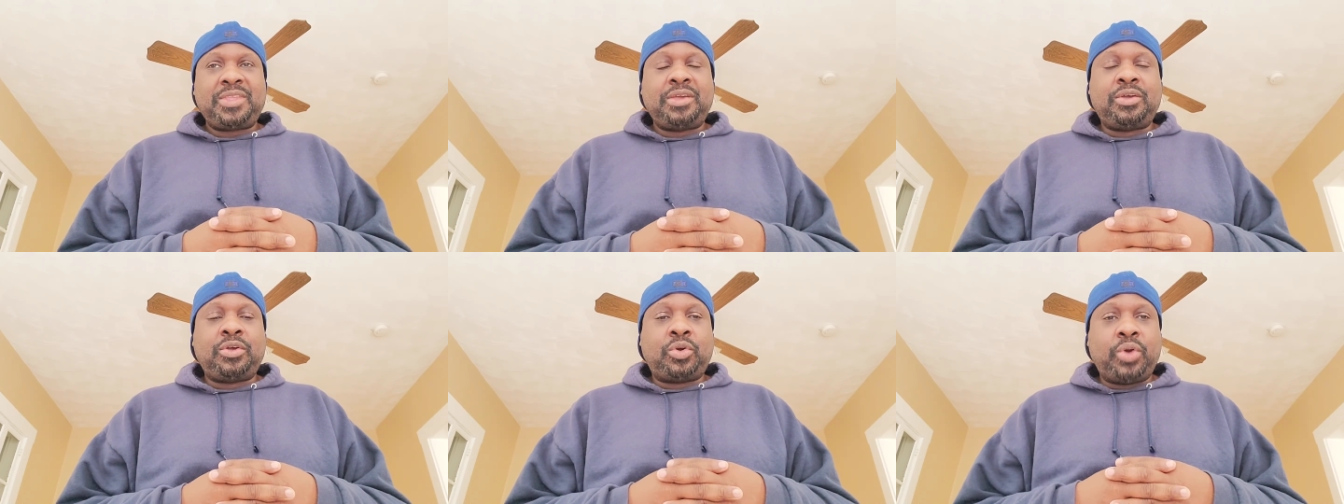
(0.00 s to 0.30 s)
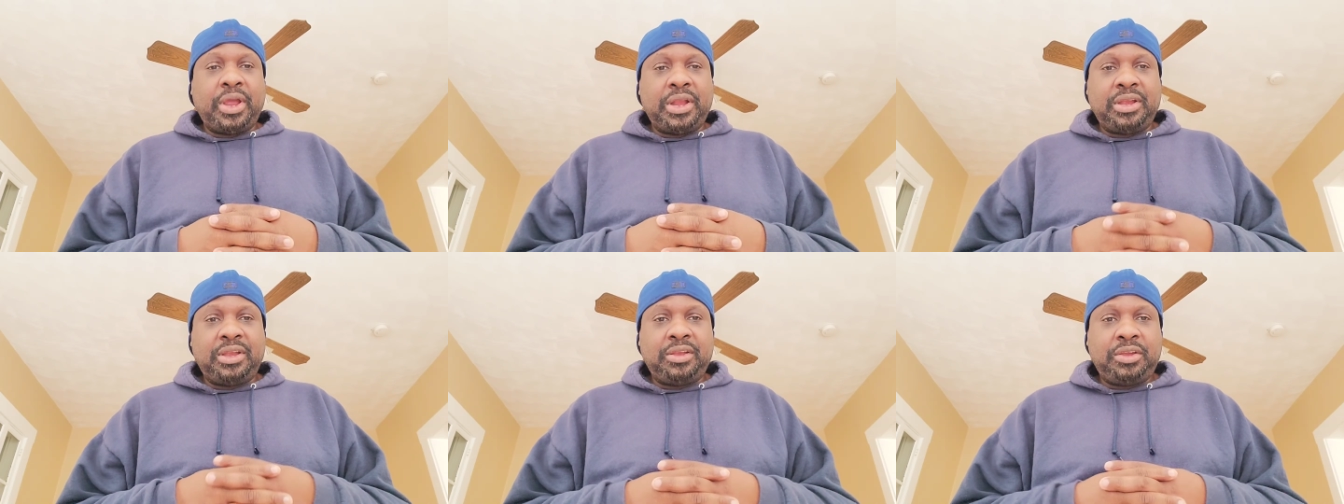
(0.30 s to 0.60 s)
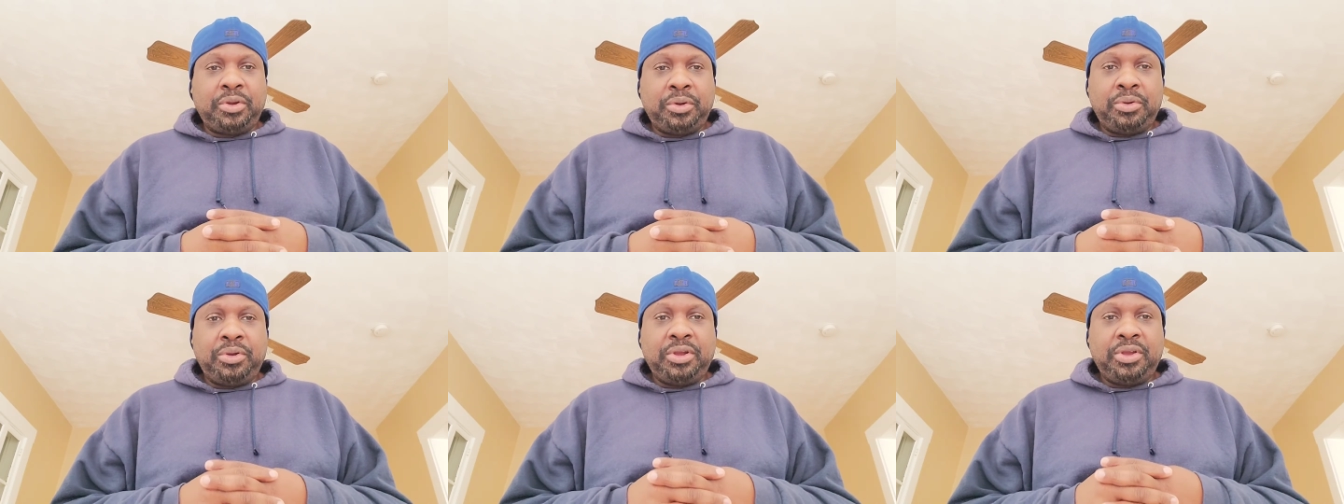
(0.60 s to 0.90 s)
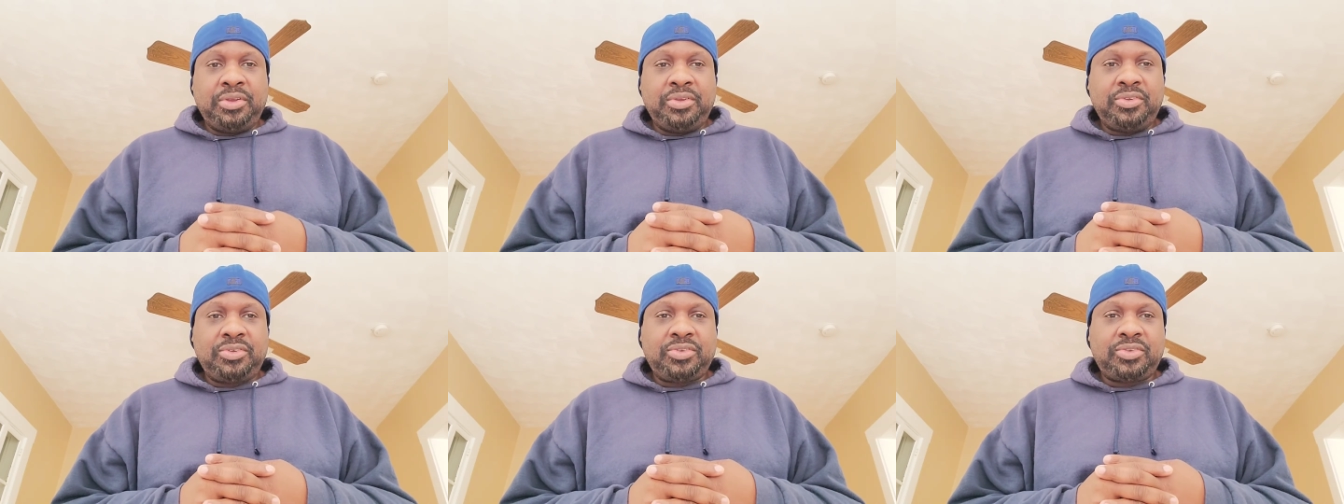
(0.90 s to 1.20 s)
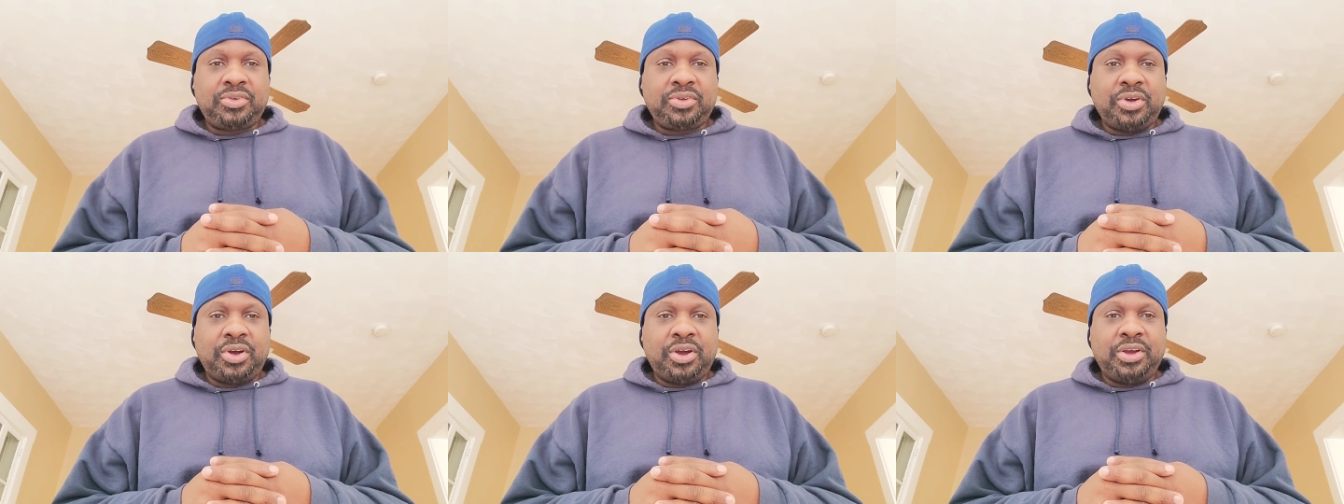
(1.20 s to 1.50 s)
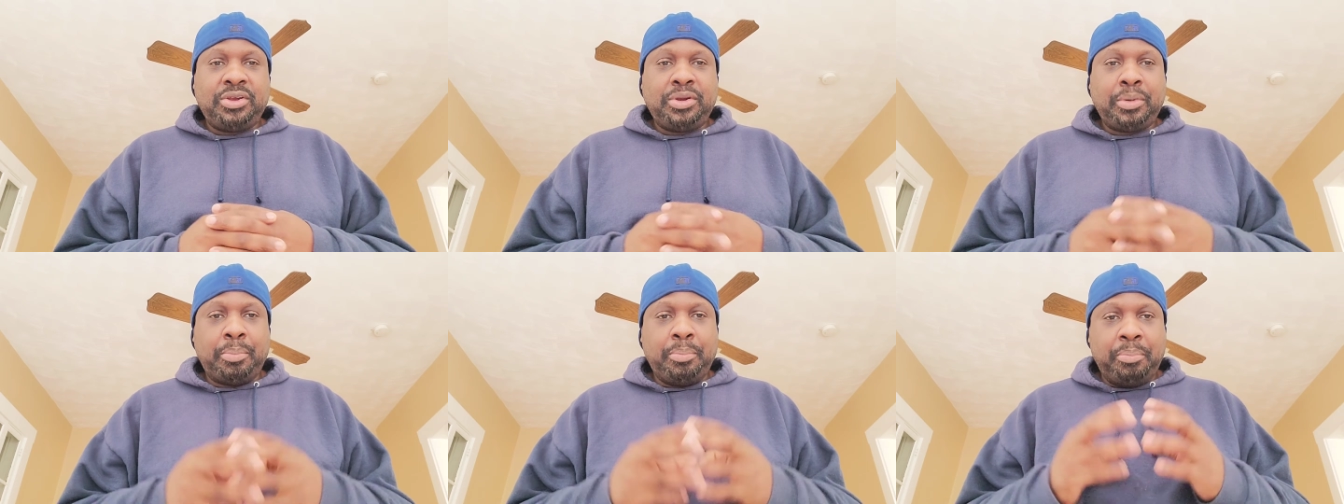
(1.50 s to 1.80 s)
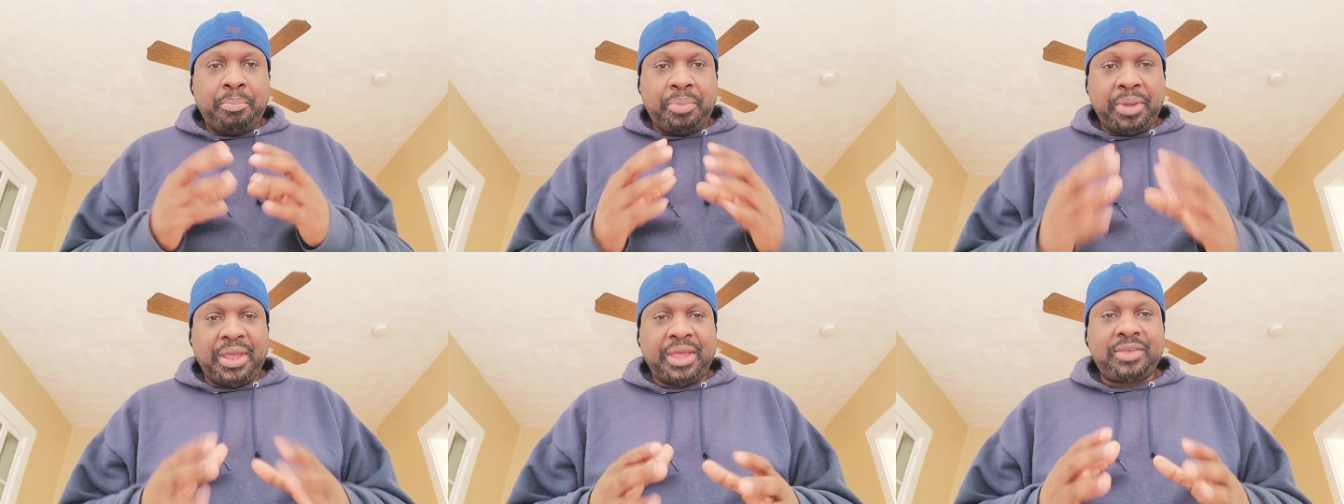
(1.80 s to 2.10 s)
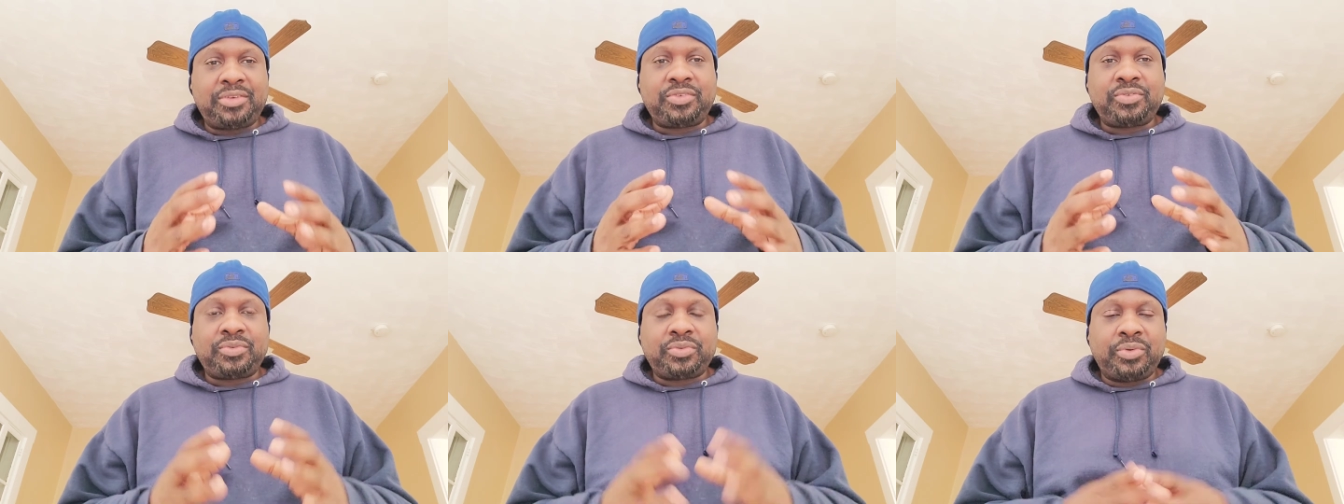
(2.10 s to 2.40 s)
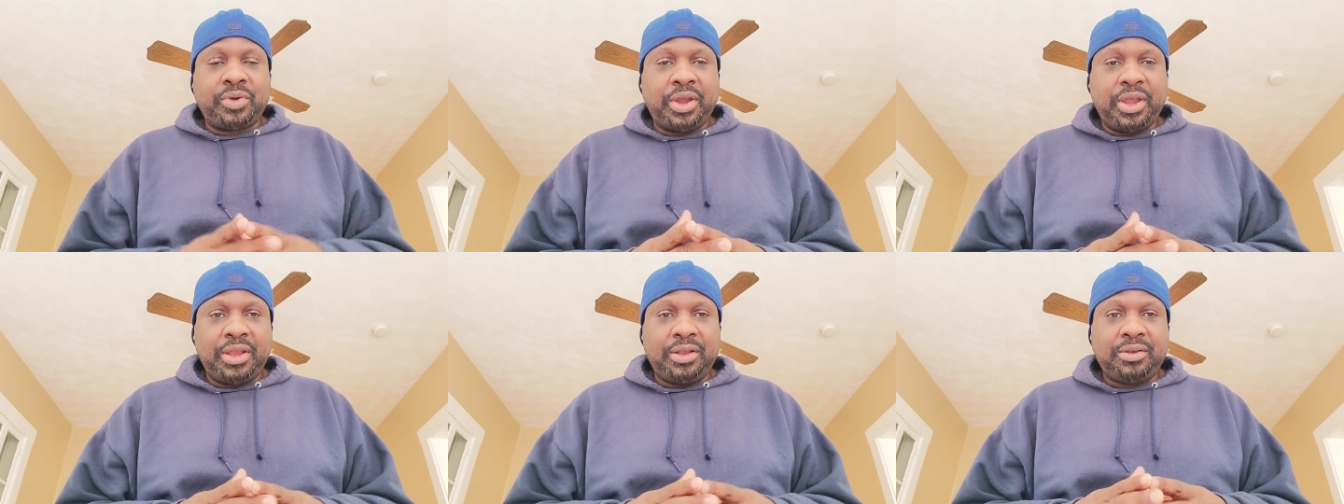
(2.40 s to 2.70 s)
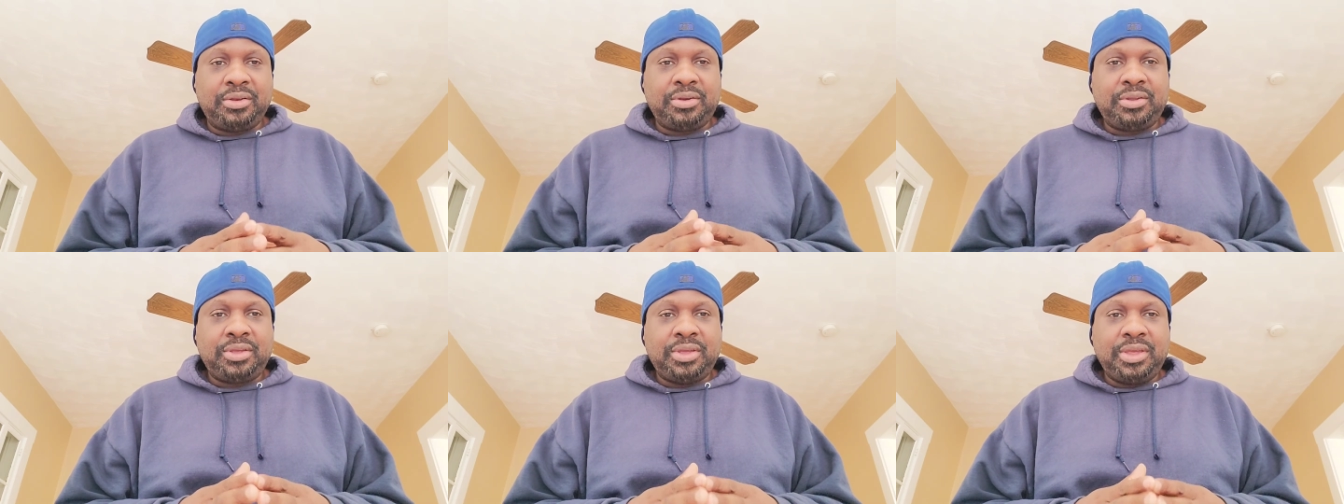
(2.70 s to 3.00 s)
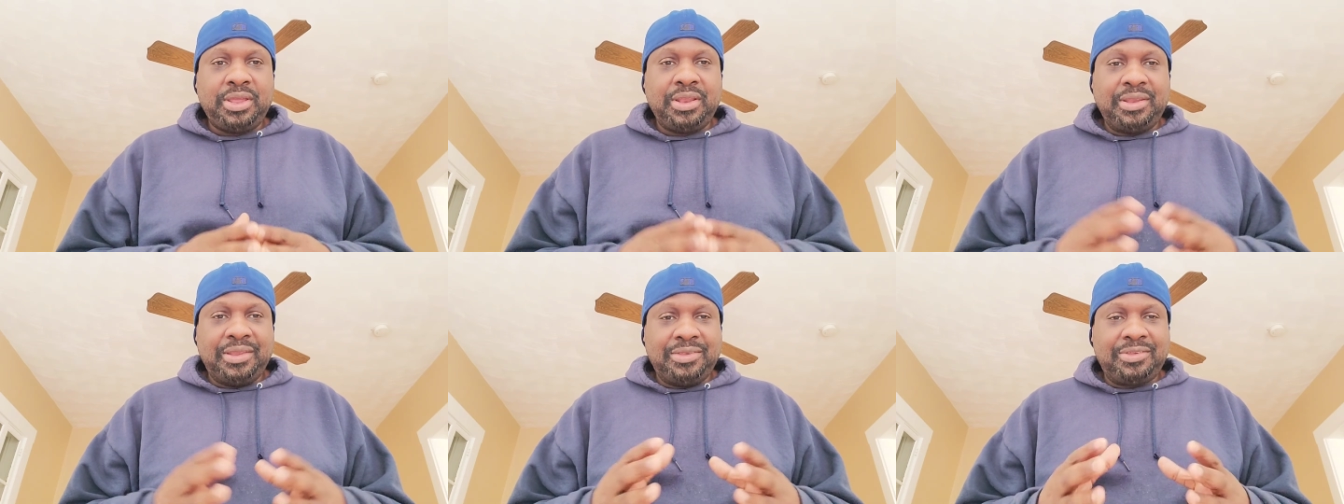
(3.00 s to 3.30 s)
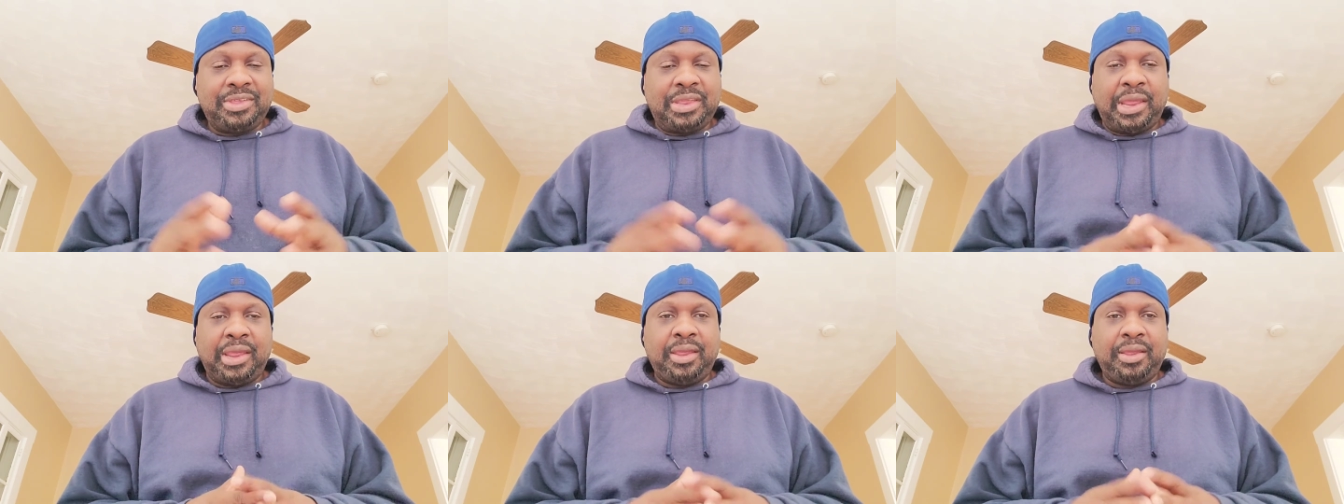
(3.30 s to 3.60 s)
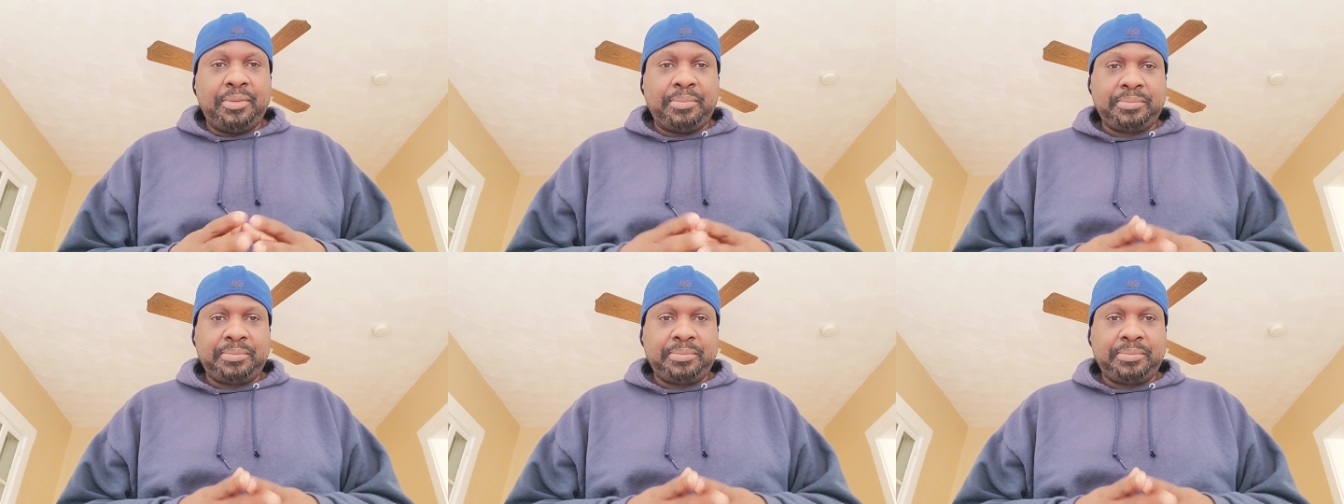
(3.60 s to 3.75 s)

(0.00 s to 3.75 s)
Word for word: Credit unions are your best friend in this game.